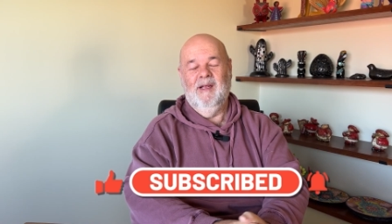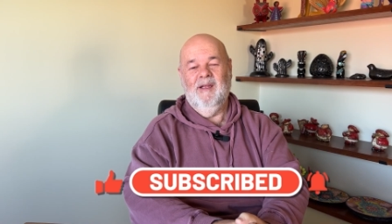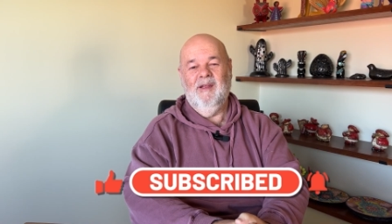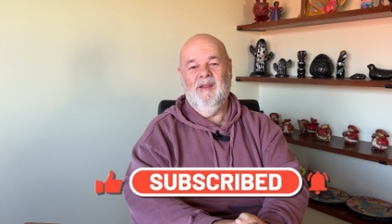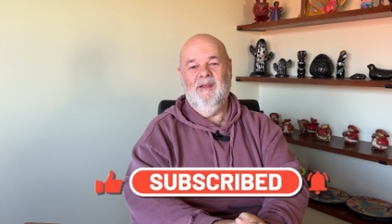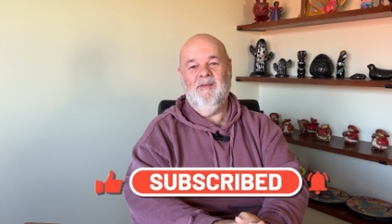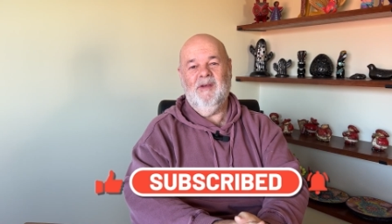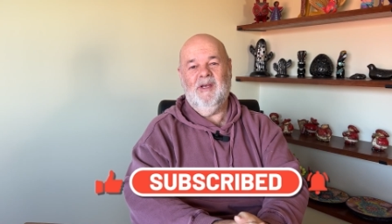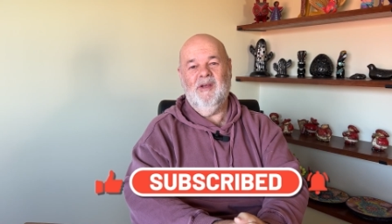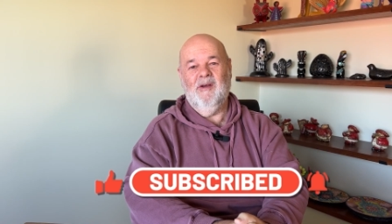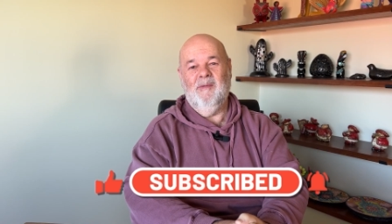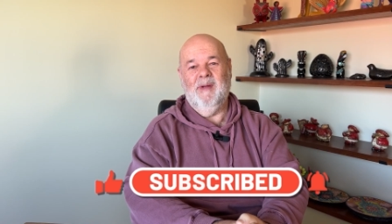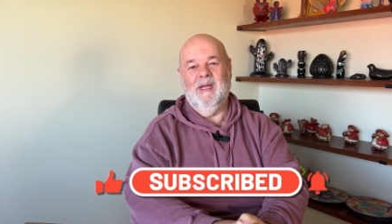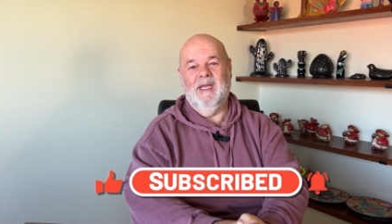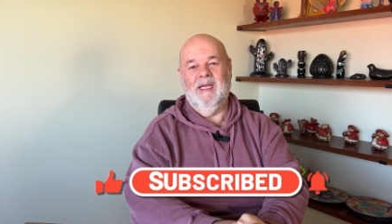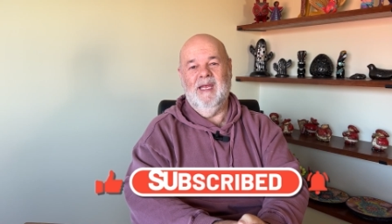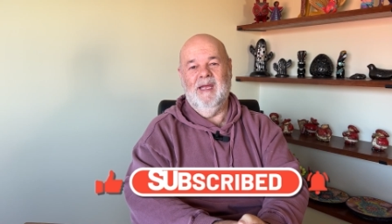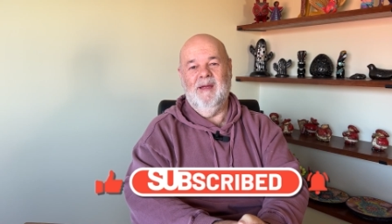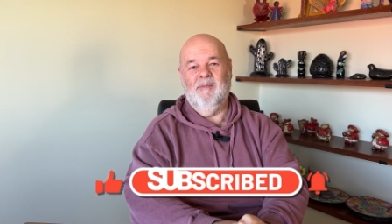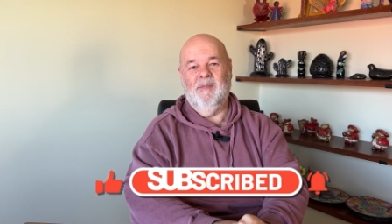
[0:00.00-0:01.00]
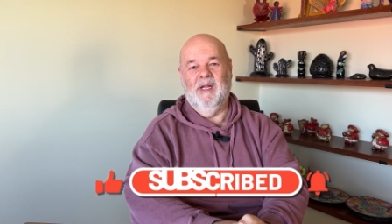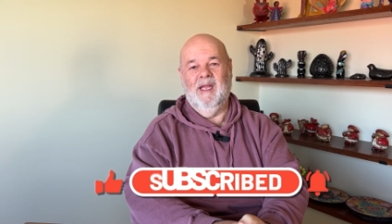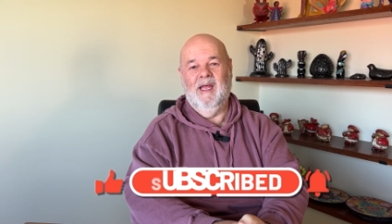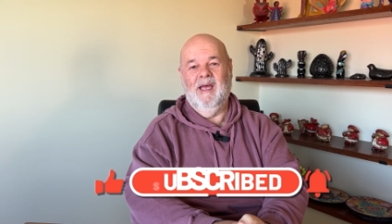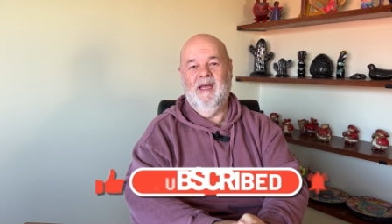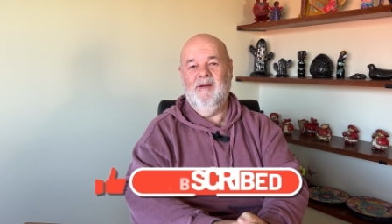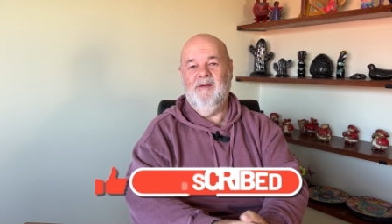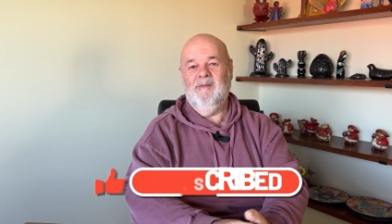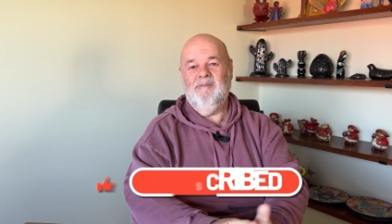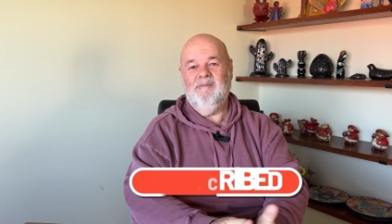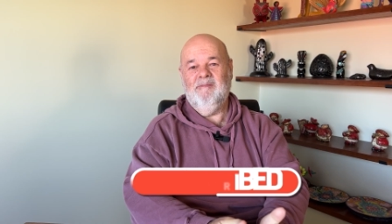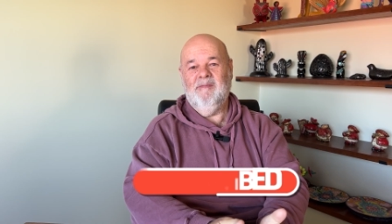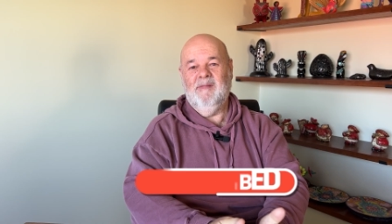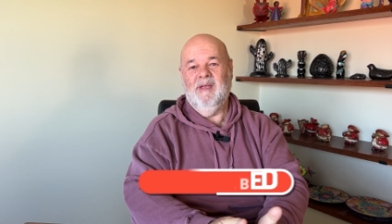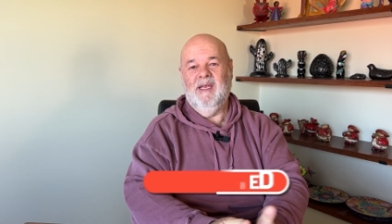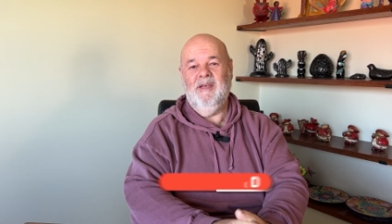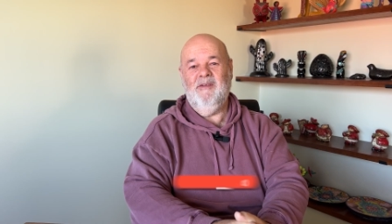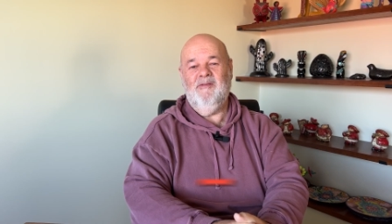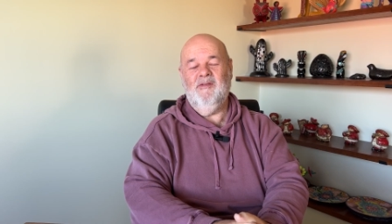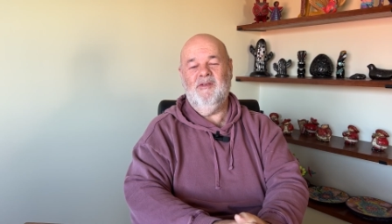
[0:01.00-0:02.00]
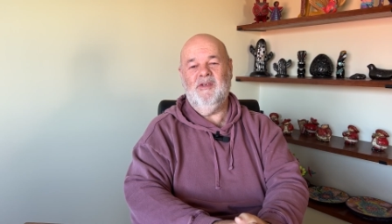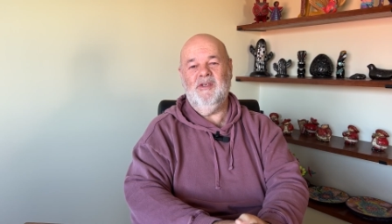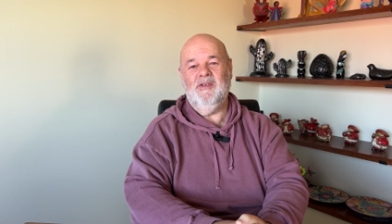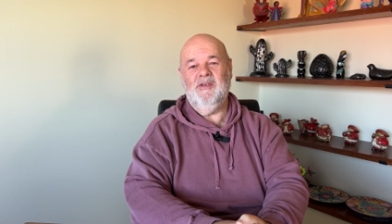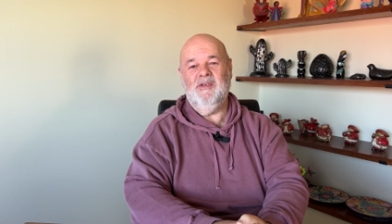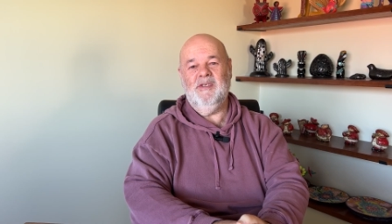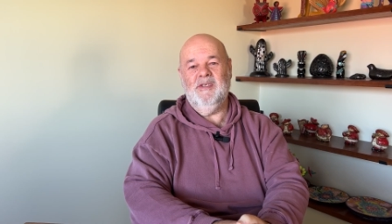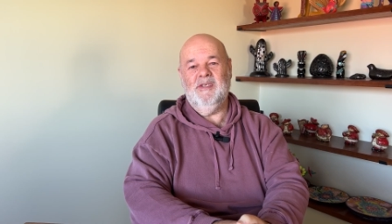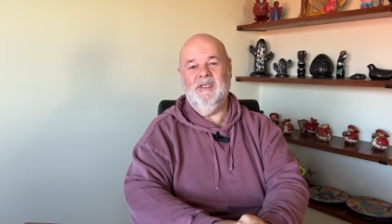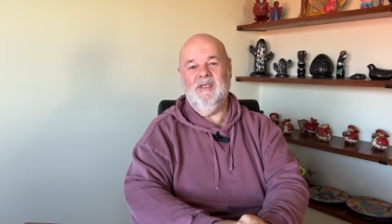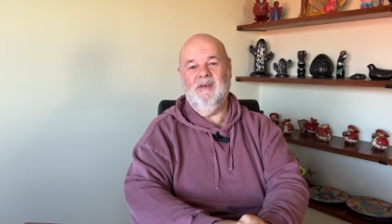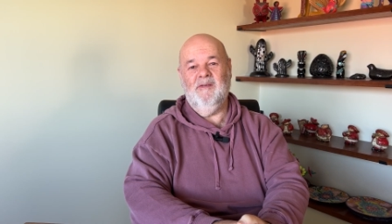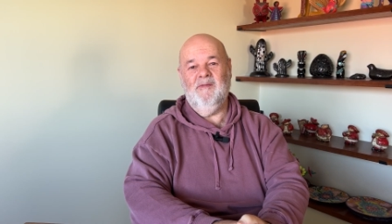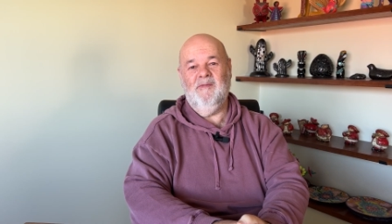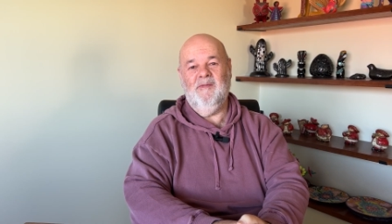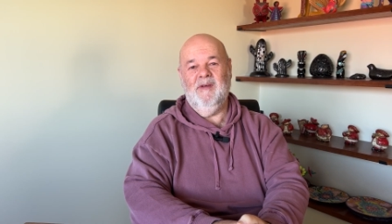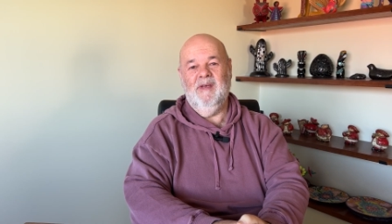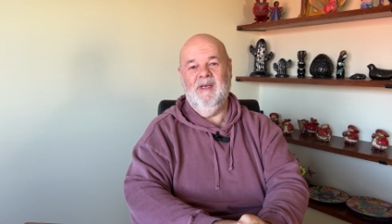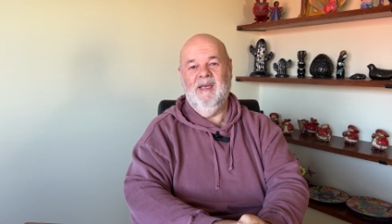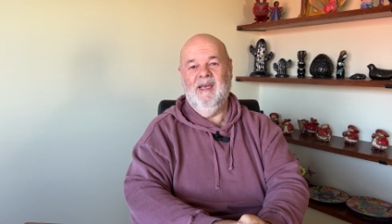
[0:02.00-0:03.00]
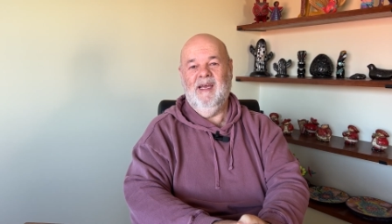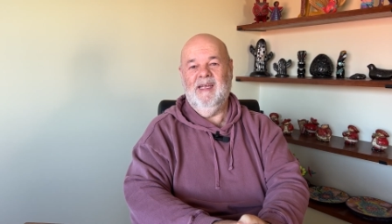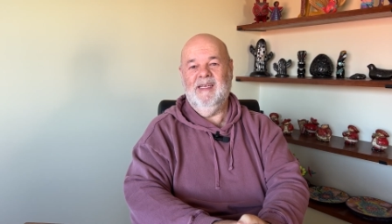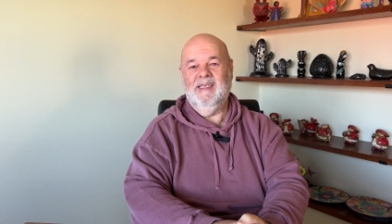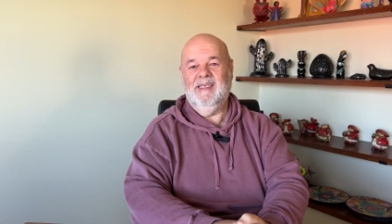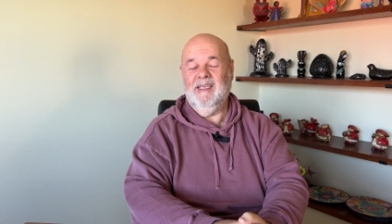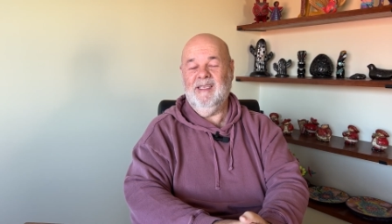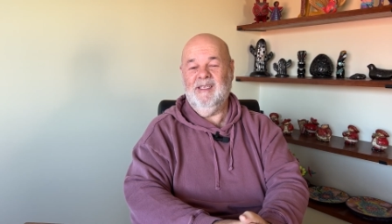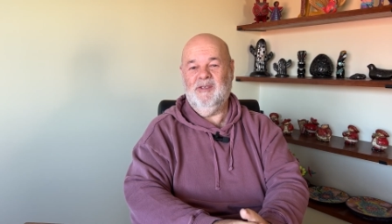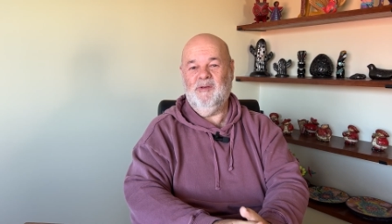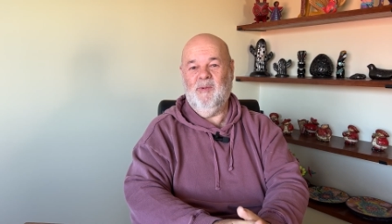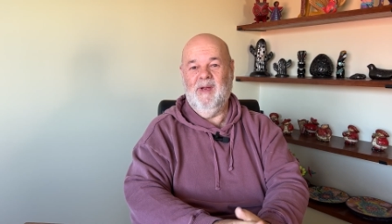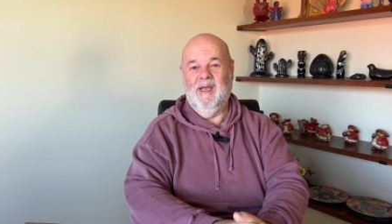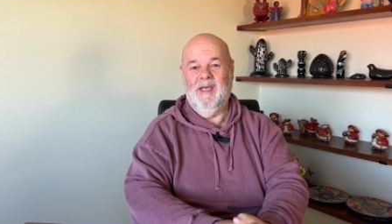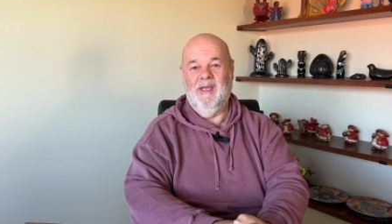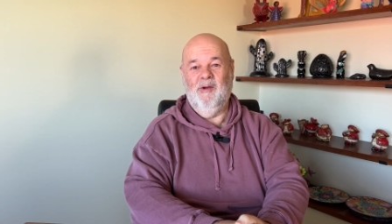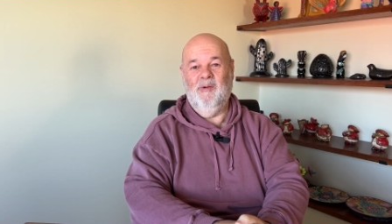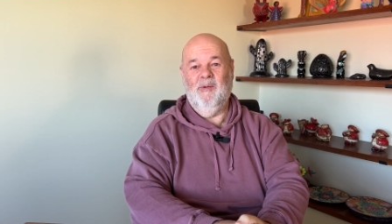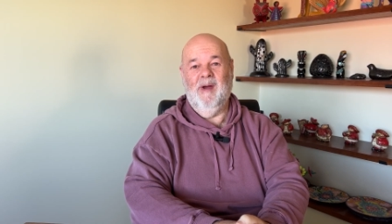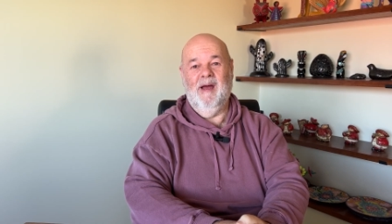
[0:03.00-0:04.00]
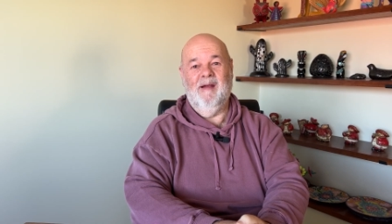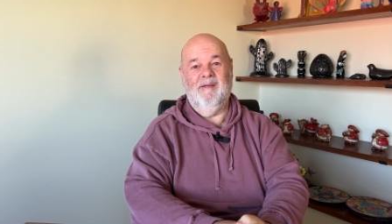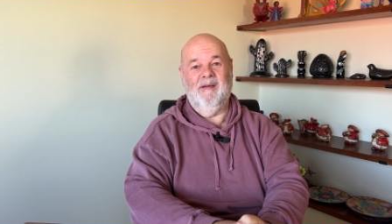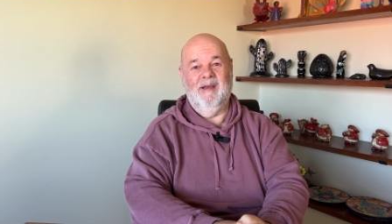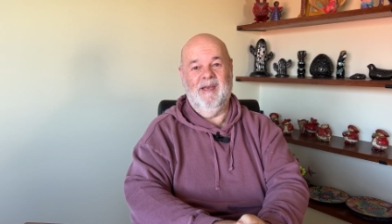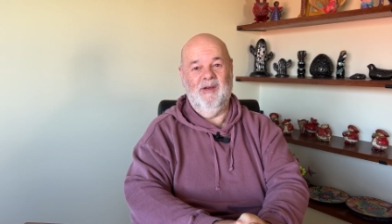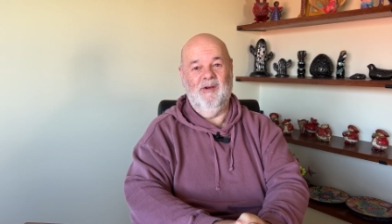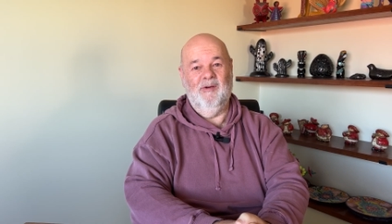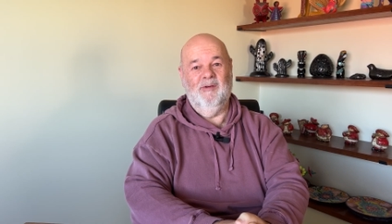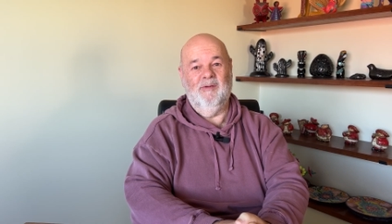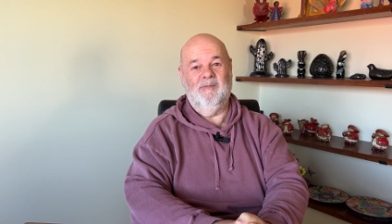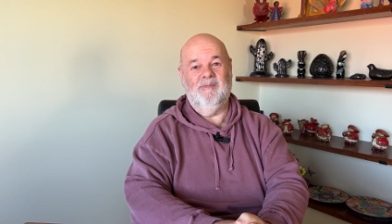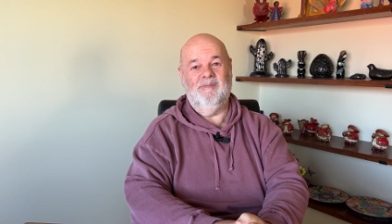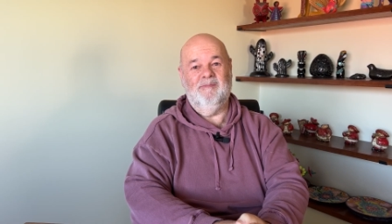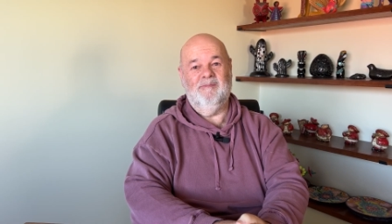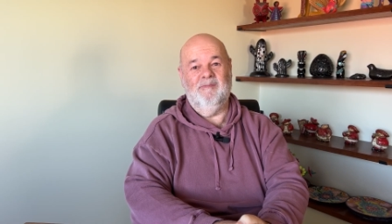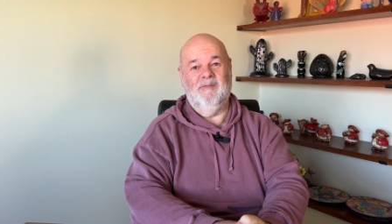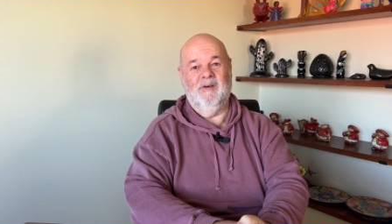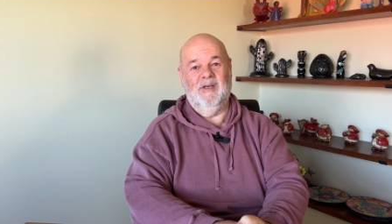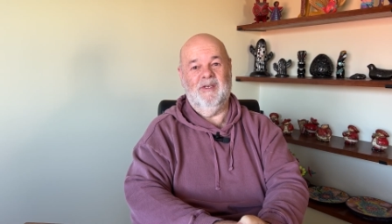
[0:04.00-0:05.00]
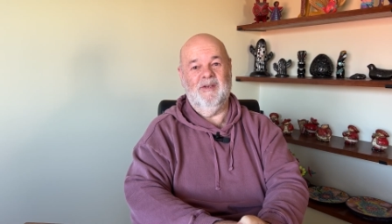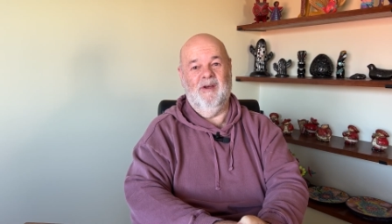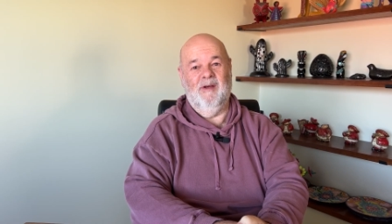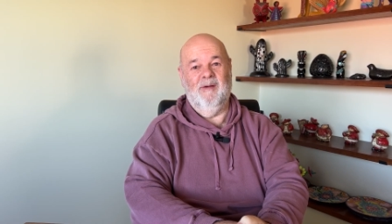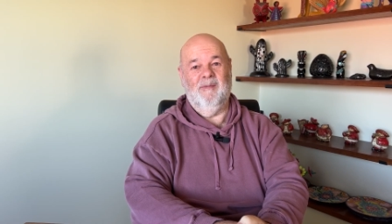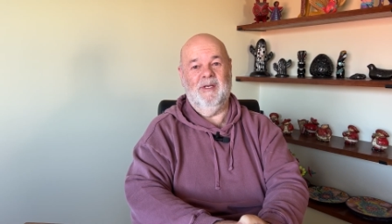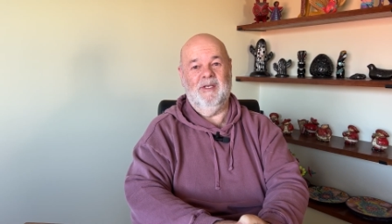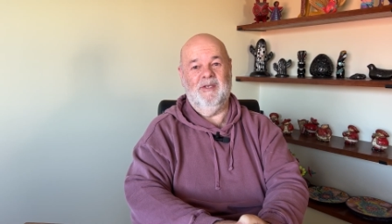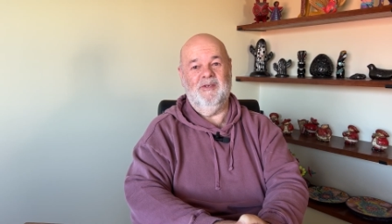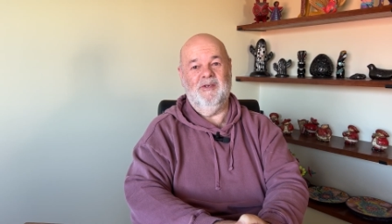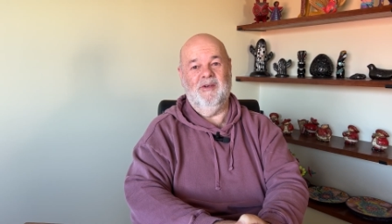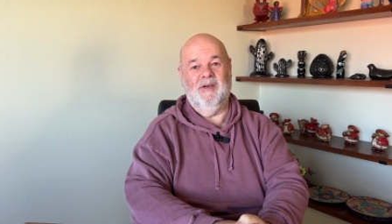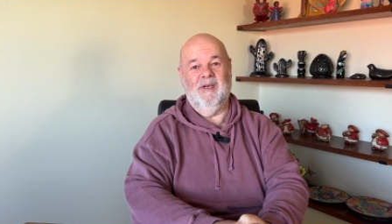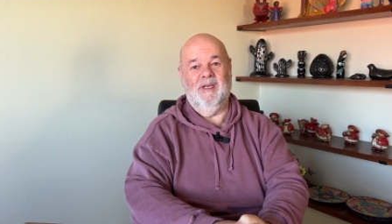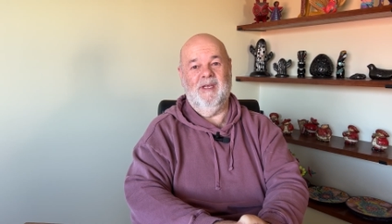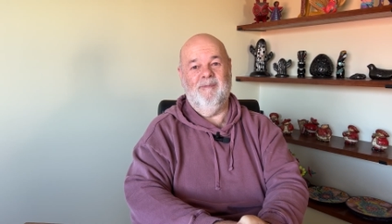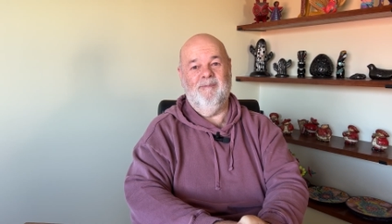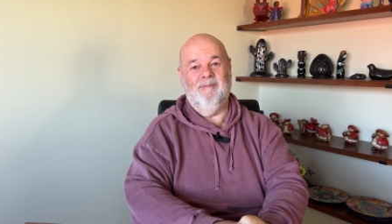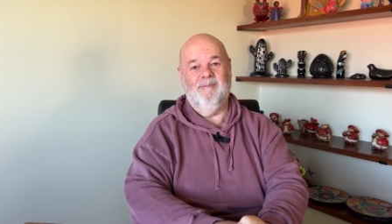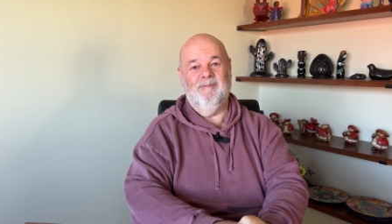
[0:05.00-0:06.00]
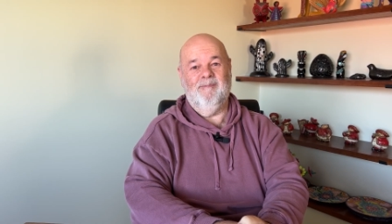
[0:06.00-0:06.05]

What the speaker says: Leave a comment down below, introduce yourself, and tell us where you are in your retirement journey.